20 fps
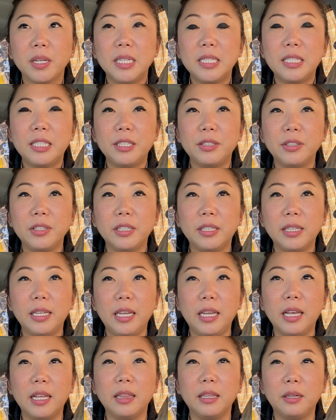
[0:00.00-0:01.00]

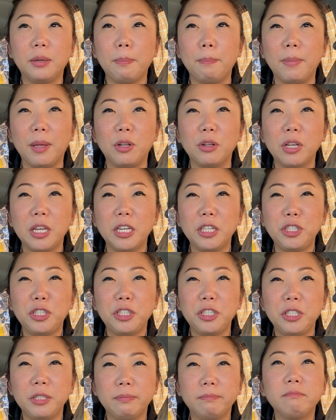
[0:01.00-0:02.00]
cereally, a little
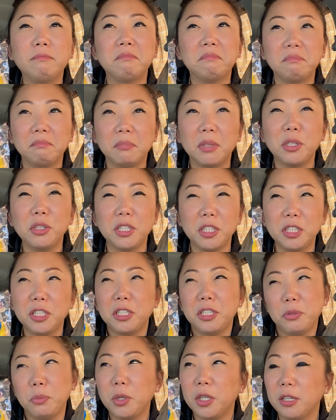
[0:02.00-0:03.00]
milkish. Milkish
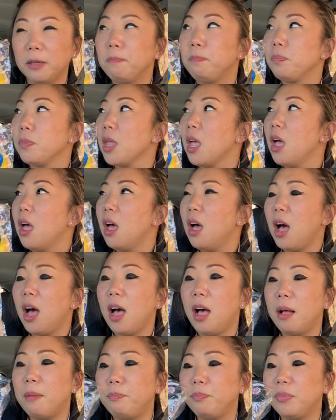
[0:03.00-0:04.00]
is a word.
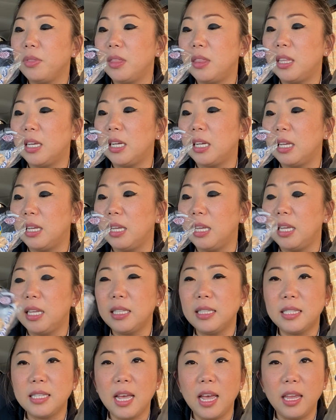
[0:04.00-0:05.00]
Um, the
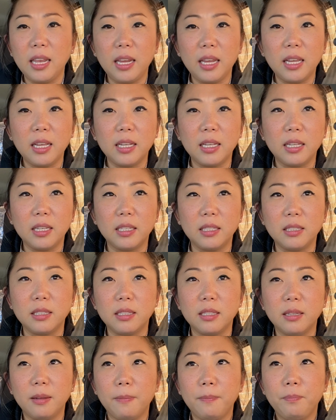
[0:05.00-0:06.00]
inside
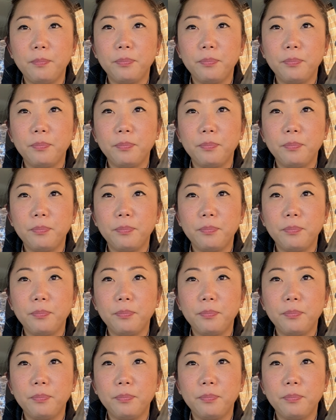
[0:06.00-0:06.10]
is